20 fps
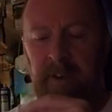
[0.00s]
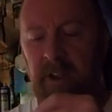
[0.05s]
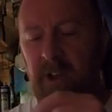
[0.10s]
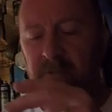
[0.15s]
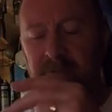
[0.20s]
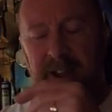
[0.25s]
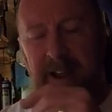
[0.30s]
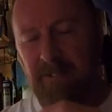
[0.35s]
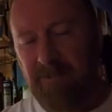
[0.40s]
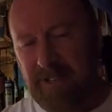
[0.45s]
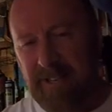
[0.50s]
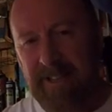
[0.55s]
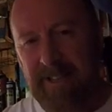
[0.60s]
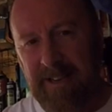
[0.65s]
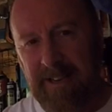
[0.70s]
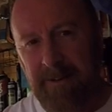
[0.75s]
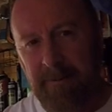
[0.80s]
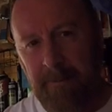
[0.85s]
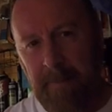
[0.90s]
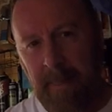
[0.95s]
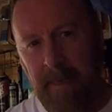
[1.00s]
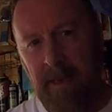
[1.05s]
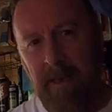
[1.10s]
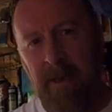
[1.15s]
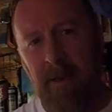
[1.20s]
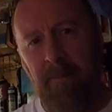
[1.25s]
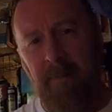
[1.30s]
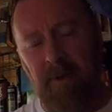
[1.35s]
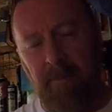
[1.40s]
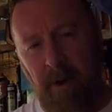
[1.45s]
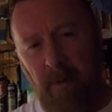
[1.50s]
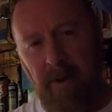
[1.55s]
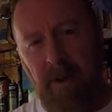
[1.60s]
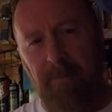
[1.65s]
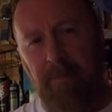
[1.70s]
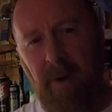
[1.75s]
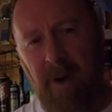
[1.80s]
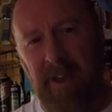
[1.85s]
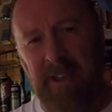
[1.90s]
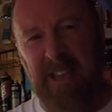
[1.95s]
around here. But the moment the
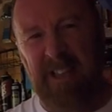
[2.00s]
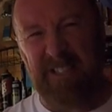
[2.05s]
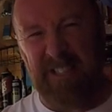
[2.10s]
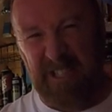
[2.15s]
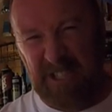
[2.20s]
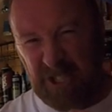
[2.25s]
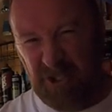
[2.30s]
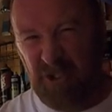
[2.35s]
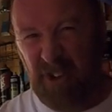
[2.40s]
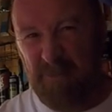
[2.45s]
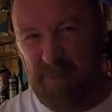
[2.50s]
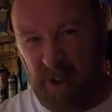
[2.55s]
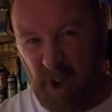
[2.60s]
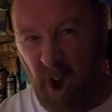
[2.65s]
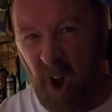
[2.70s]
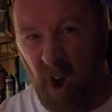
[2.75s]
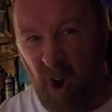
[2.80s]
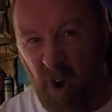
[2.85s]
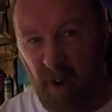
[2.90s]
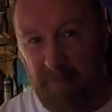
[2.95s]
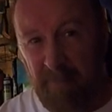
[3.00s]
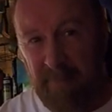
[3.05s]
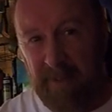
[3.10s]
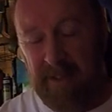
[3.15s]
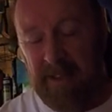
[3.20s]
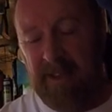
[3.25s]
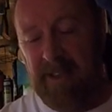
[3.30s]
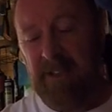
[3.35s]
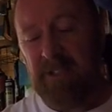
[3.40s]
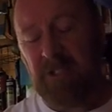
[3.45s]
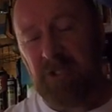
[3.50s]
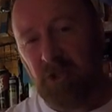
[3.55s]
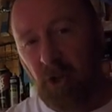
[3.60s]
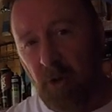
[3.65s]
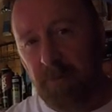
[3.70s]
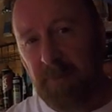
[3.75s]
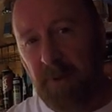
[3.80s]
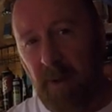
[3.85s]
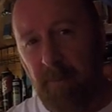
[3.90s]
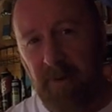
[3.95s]
bike gets extremely hot, it
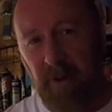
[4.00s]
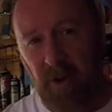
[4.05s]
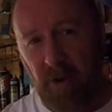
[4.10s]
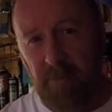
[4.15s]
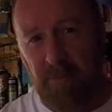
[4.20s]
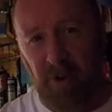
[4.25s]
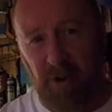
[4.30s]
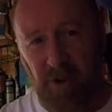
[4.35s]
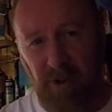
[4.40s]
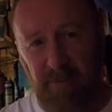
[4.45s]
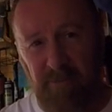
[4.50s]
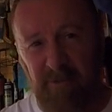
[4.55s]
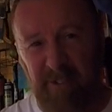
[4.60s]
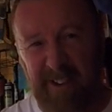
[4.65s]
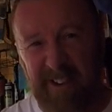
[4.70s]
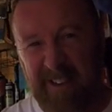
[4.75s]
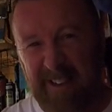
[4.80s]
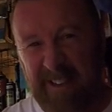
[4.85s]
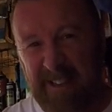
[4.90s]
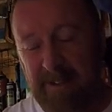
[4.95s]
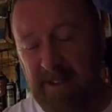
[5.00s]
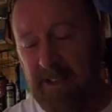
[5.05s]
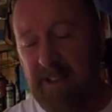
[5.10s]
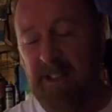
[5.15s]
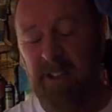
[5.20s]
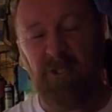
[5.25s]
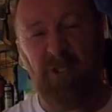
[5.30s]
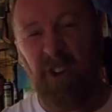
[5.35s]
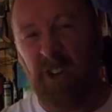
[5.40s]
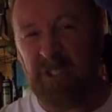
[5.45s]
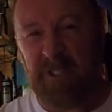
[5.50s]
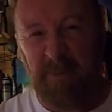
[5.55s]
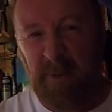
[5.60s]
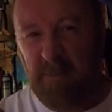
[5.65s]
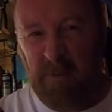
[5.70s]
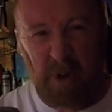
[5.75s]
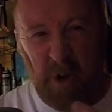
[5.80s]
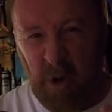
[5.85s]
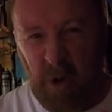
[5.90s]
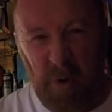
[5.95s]
stops becoming a lubricant really. It tries to
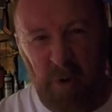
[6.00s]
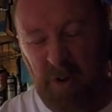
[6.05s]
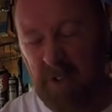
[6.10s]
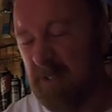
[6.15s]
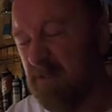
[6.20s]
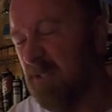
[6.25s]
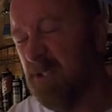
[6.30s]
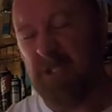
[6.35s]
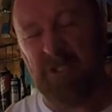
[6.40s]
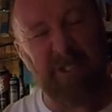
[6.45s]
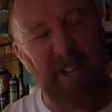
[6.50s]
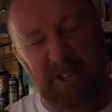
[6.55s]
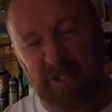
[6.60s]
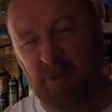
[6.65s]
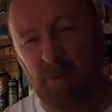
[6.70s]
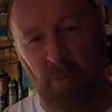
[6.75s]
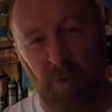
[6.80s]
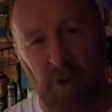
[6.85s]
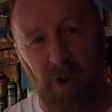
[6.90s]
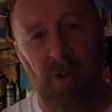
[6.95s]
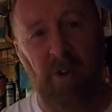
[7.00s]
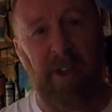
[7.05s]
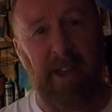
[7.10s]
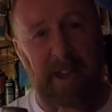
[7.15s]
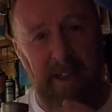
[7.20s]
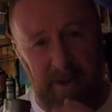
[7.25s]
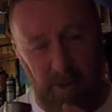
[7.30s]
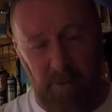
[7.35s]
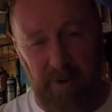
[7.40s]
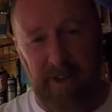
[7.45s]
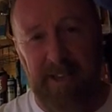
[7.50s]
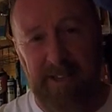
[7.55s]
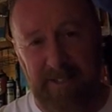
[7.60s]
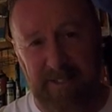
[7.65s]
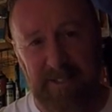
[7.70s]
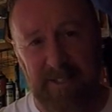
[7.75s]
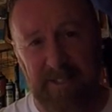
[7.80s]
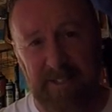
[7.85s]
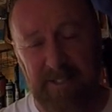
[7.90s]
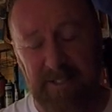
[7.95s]
become a coolant, just doesn't work and it will heat
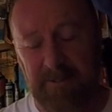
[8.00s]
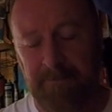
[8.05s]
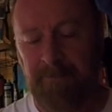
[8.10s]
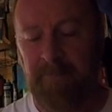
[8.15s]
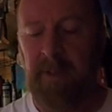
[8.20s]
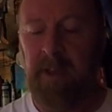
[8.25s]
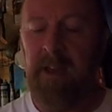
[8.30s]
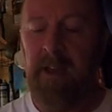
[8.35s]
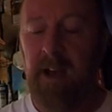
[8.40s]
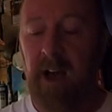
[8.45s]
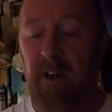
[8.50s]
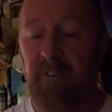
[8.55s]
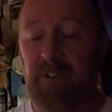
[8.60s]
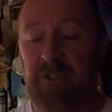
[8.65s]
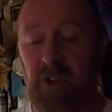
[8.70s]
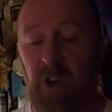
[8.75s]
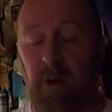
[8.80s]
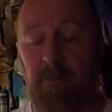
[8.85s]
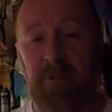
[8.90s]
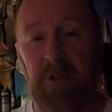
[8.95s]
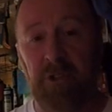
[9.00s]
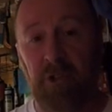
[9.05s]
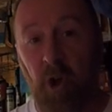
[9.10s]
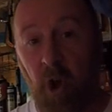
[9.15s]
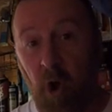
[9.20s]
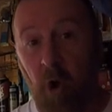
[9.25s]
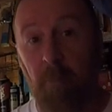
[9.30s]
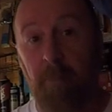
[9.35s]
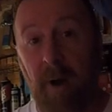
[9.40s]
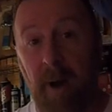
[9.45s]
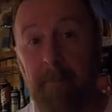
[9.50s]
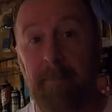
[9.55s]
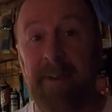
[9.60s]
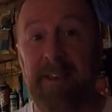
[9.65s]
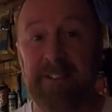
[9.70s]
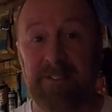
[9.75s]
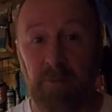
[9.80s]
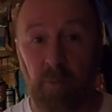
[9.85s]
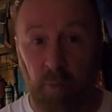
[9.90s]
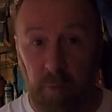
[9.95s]
seize. Other times is your oil pump
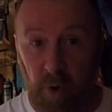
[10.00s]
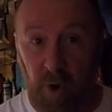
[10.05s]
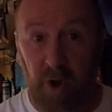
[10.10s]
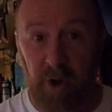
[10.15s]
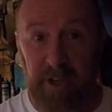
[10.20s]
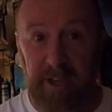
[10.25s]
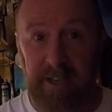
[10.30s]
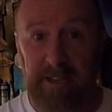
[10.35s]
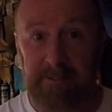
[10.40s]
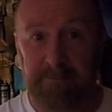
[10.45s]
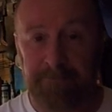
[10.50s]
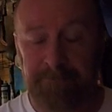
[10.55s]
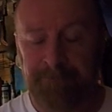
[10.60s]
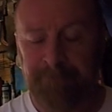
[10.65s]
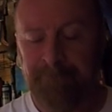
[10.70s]
isn't working.